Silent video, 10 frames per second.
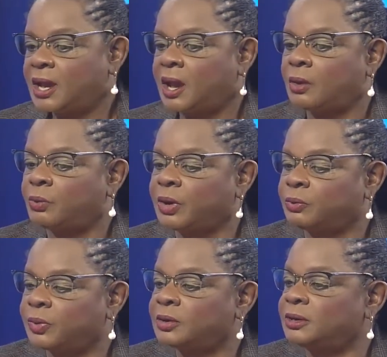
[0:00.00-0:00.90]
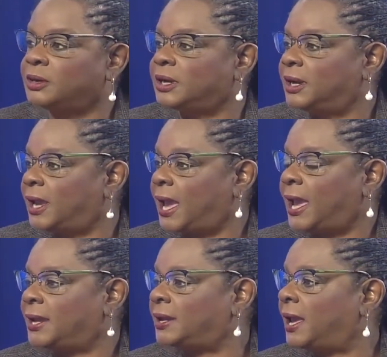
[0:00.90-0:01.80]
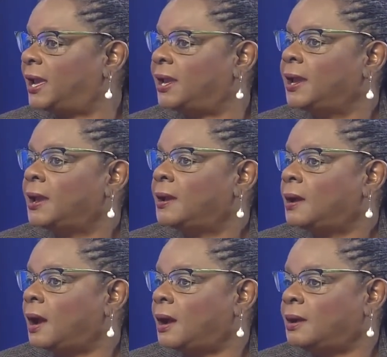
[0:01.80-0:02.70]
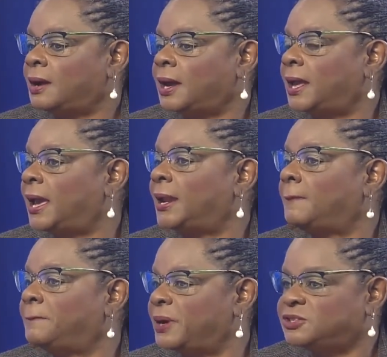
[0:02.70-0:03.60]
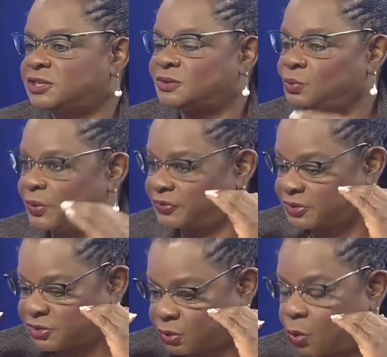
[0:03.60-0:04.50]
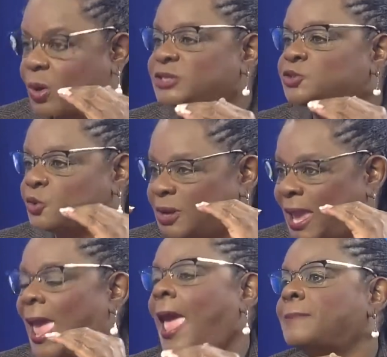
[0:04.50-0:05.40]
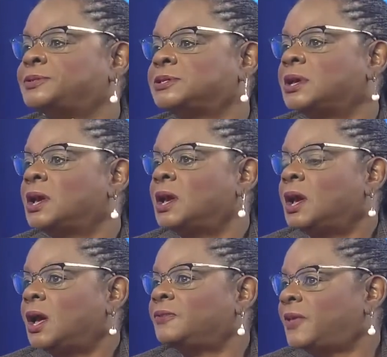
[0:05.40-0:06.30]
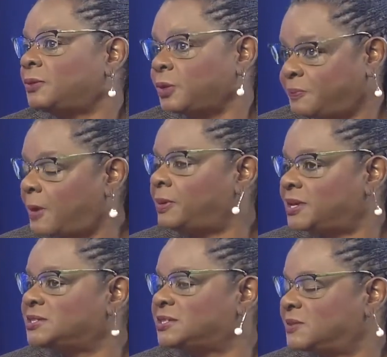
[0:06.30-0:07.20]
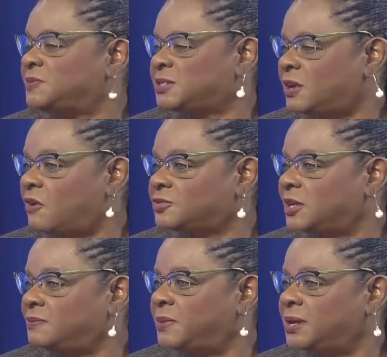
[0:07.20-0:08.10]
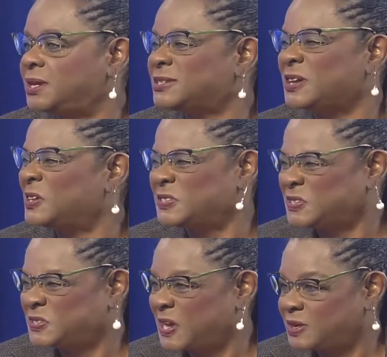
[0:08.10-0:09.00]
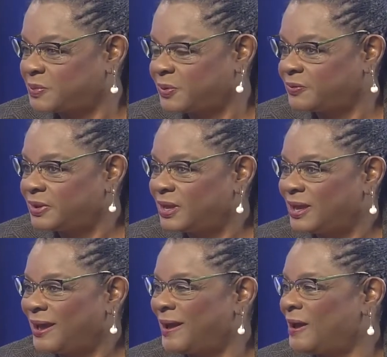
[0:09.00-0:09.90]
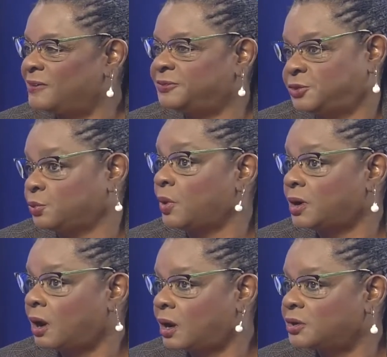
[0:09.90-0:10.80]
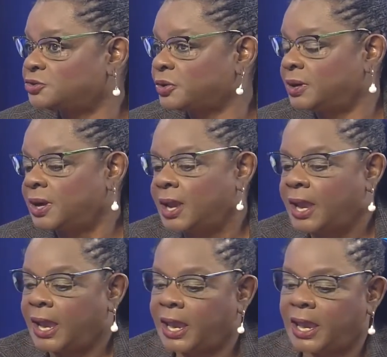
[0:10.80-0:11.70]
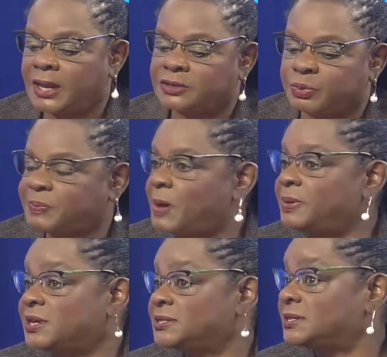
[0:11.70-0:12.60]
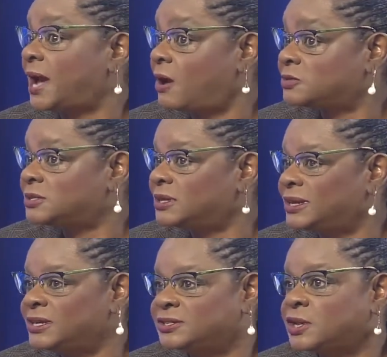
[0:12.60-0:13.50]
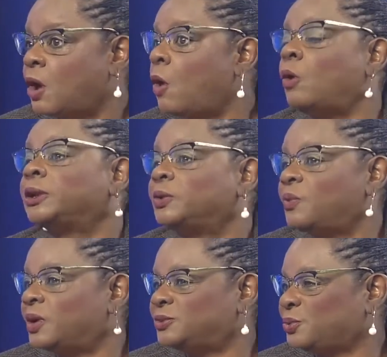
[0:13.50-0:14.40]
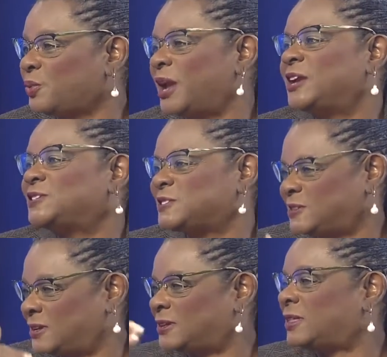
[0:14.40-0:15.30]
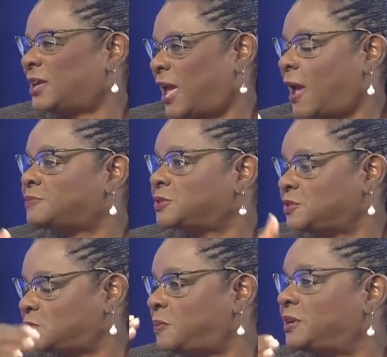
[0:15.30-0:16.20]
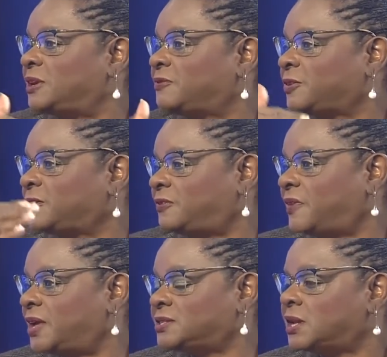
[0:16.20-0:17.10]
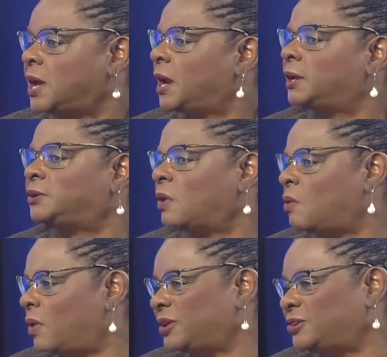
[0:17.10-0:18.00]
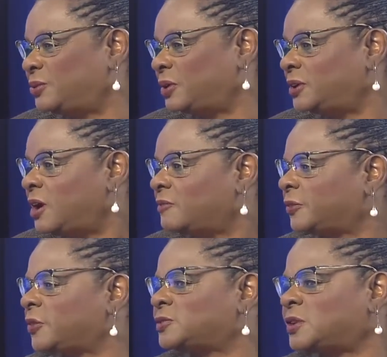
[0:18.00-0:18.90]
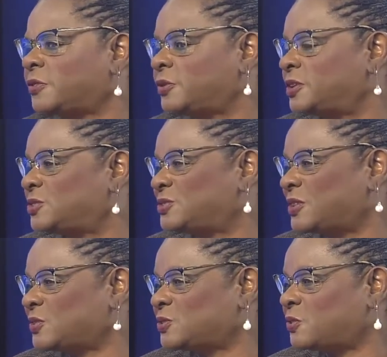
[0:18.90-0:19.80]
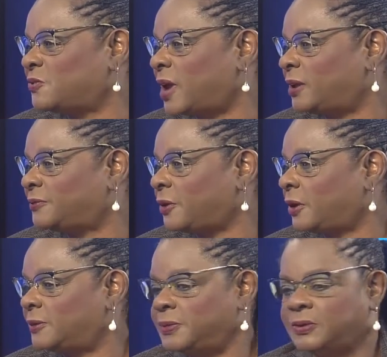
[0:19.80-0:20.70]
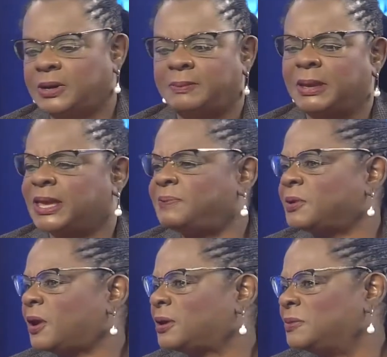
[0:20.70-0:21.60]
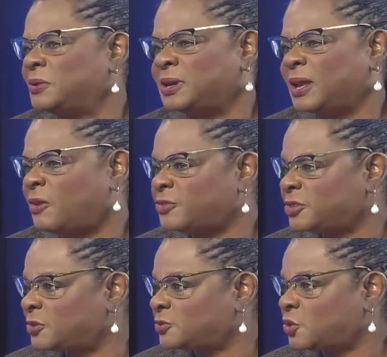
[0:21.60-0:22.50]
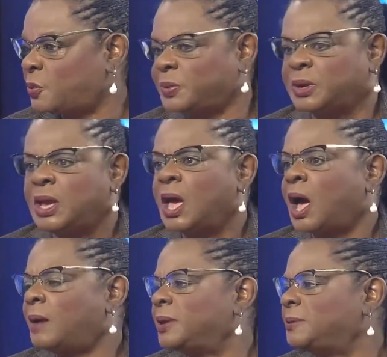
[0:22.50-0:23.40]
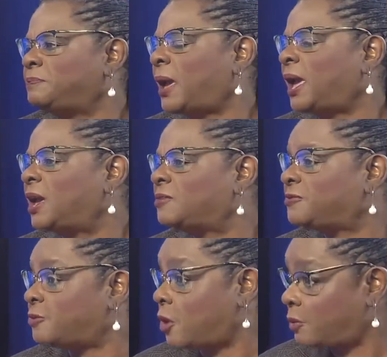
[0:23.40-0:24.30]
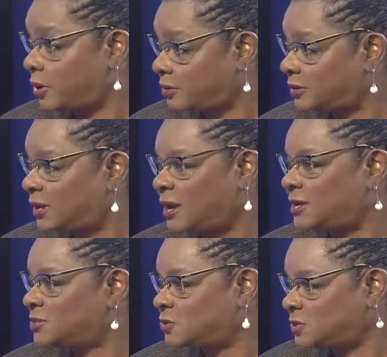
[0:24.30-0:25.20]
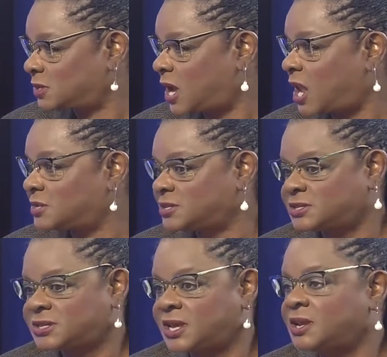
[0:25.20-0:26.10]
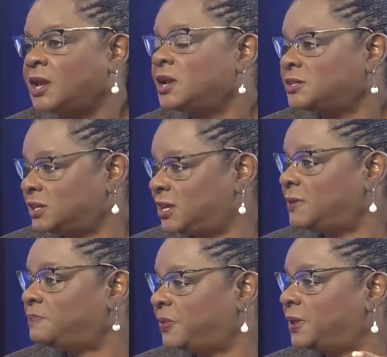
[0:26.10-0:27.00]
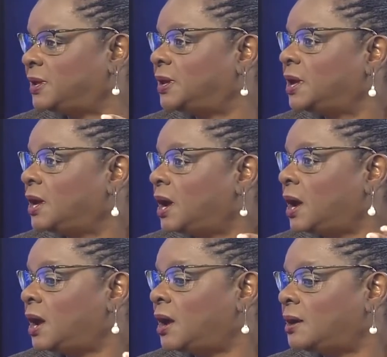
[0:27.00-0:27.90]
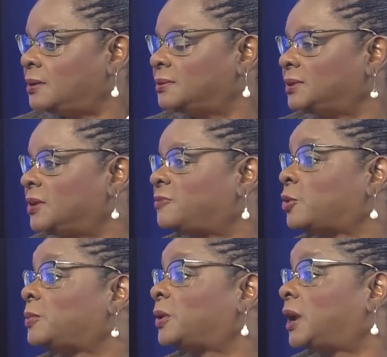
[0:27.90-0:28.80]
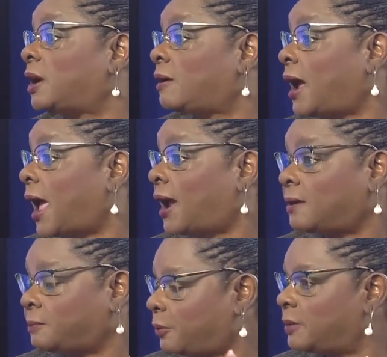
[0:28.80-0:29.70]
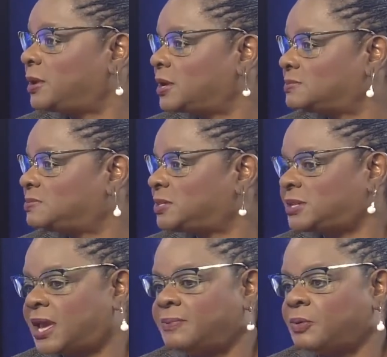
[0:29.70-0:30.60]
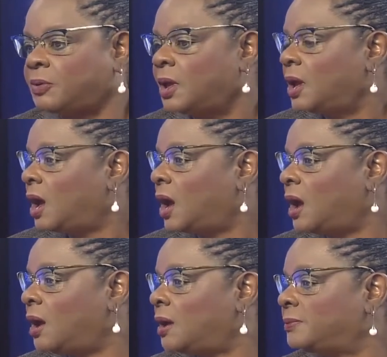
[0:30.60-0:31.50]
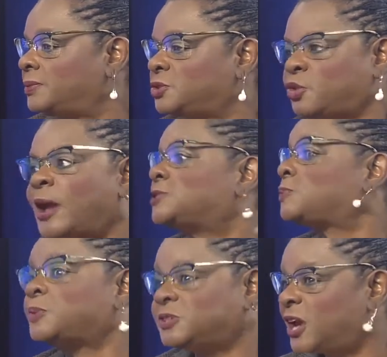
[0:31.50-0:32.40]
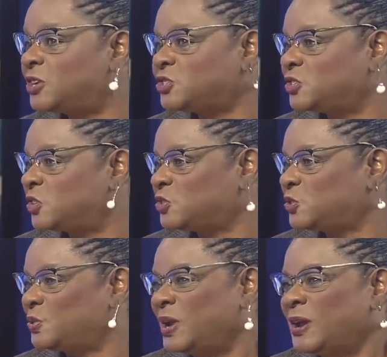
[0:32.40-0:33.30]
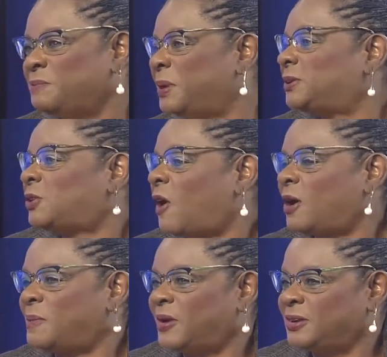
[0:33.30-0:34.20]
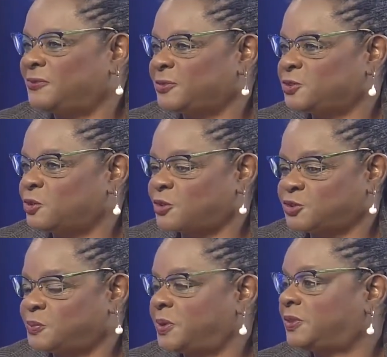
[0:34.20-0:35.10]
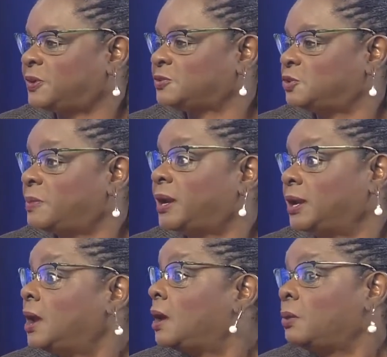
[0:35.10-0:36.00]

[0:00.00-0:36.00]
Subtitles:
We're looking at a budget with the sequester caps that Republicans themselves admit is unsustainable to run our country. And Republicans in the House, at least, only want to raise the caps and spending for defense and don't want to do it for those other issues that are so vital for our community. I mean, keeping our community health centers open. I mean, paying forward, as Susan Collins has said, to keep the Affordable Care Act premium stable. Transportation issue, big talk about infrastructure, but there's no money.